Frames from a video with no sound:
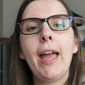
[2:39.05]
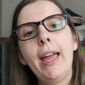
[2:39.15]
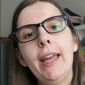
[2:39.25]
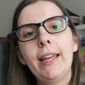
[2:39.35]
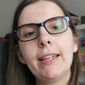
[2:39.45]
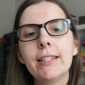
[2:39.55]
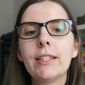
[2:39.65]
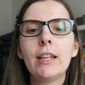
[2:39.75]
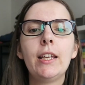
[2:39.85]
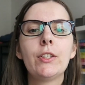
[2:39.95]

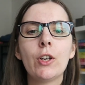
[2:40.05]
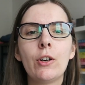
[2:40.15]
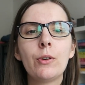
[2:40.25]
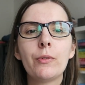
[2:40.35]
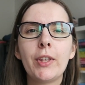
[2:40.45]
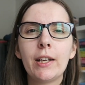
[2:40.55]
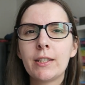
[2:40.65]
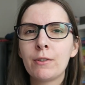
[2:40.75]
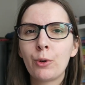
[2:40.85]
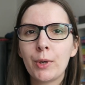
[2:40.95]
And so there are
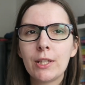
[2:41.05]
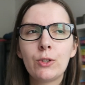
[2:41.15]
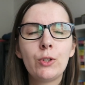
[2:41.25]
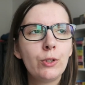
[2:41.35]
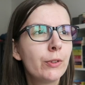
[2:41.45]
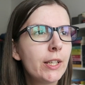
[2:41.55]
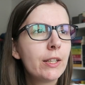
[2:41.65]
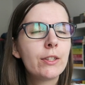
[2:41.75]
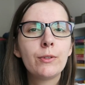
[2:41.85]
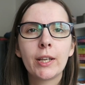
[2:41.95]
several ways to do
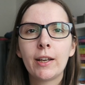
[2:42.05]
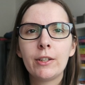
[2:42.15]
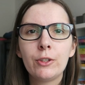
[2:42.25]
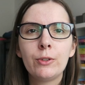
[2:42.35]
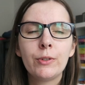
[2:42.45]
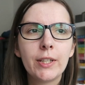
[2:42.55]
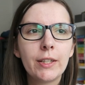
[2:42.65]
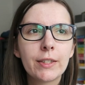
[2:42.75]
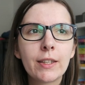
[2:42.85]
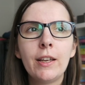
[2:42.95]
this. You can either do
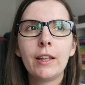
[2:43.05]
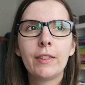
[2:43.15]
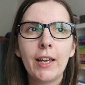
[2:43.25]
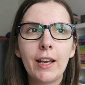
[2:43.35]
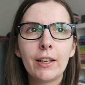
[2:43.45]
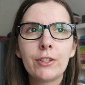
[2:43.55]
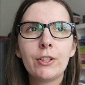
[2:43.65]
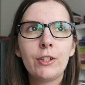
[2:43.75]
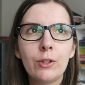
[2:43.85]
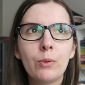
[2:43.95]
this that
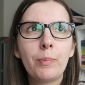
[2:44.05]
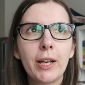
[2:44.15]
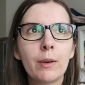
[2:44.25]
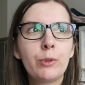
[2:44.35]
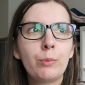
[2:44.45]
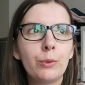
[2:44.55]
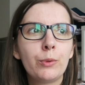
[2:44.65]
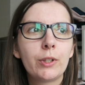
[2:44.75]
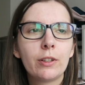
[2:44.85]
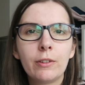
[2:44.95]
you pick up the
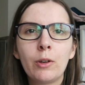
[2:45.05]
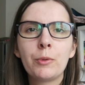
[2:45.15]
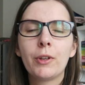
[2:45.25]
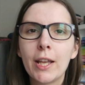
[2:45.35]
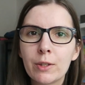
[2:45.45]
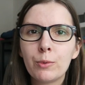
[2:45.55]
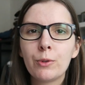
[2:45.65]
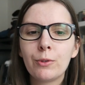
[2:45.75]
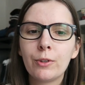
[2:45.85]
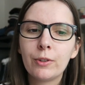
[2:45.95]
book from the last
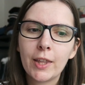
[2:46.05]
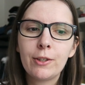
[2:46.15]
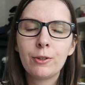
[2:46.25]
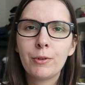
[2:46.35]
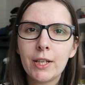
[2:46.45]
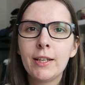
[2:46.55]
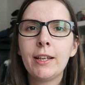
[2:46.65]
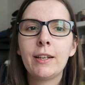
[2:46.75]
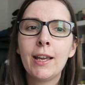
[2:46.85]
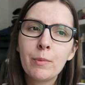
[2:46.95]
book that you're
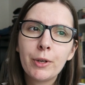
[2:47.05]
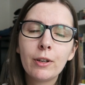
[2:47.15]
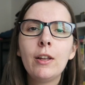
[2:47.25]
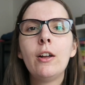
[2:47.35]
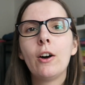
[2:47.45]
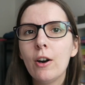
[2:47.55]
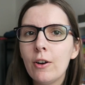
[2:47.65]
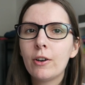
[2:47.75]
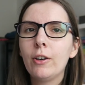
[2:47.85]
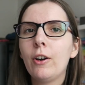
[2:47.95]
reading in April,
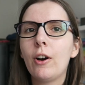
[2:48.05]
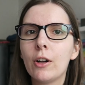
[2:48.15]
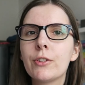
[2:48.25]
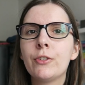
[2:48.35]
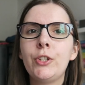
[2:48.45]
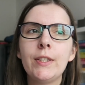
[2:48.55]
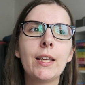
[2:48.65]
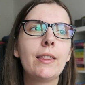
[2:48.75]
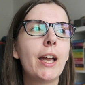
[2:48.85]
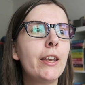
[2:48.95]
or also G
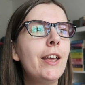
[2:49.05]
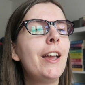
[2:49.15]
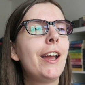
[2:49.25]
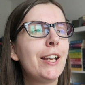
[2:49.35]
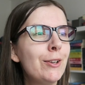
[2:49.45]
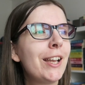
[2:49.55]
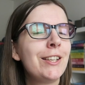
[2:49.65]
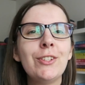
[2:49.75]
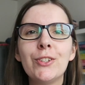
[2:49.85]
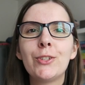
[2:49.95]
said that you
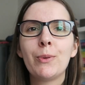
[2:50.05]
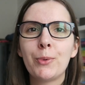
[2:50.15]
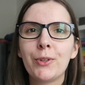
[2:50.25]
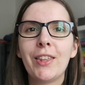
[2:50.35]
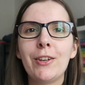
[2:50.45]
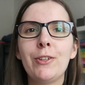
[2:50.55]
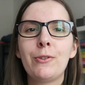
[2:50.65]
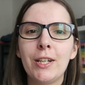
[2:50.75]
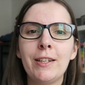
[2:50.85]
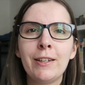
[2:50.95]
can use the book that
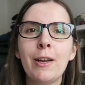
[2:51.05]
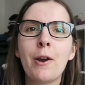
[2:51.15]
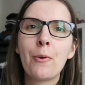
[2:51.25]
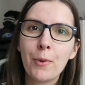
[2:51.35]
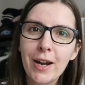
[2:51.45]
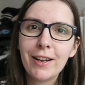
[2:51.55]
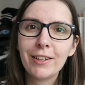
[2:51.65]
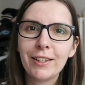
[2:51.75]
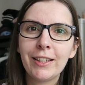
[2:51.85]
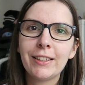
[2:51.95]
you're reading
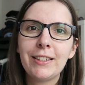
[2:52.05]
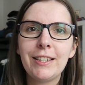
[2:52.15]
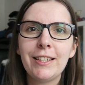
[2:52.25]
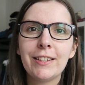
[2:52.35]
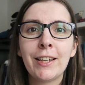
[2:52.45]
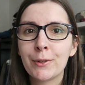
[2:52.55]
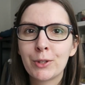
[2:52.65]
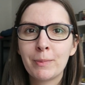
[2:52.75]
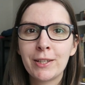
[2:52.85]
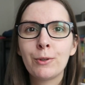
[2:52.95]
while the
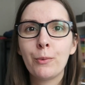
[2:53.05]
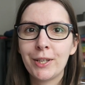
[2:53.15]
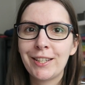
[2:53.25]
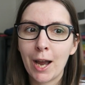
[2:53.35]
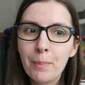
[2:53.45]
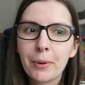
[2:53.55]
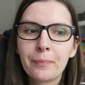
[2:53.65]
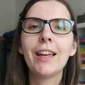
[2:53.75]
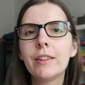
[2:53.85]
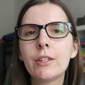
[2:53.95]
announcement went up.
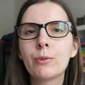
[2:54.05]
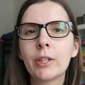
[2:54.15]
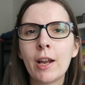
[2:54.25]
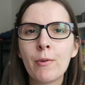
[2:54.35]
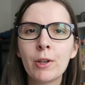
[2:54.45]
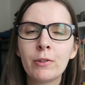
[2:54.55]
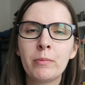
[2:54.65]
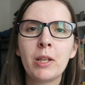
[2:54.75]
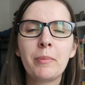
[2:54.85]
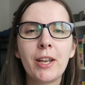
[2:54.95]
And this worked out well for
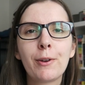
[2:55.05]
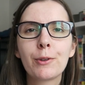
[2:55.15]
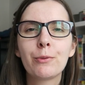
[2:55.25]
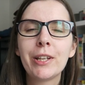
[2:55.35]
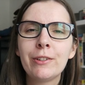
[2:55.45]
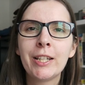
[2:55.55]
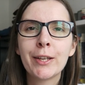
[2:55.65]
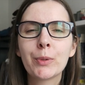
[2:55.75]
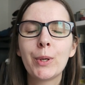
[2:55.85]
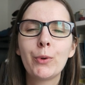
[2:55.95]
me because when the
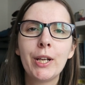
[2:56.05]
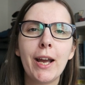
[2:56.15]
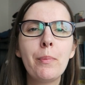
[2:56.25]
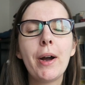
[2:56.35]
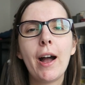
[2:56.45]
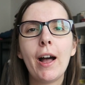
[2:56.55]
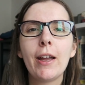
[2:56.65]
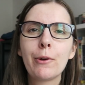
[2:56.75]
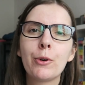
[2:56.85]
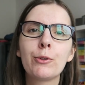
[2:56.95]
announcement went up,
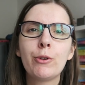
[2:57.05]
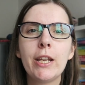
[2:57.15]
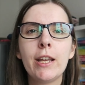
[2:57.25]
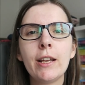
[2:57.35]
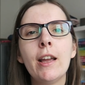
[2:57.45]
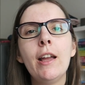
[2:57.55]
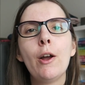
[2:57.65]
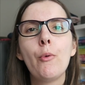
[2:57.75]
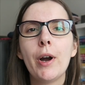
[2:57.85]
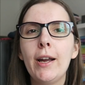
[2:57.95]
I was reading
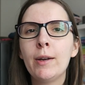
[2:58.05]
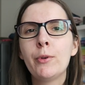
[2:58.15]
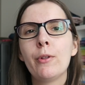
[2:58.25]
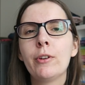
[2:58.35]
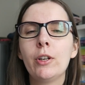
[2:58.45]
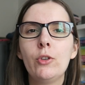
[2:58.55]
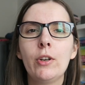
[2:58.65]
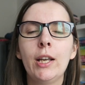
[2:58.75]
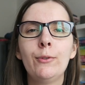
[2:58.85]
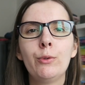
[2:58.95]
Why I'm No Longer
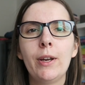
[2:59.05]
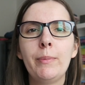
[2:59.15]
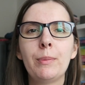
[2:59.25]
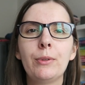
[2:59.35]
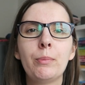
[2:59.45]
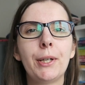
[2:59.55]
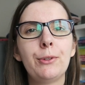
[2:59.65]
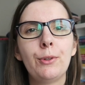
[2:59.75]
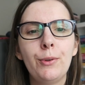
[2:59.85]
Talking to White People About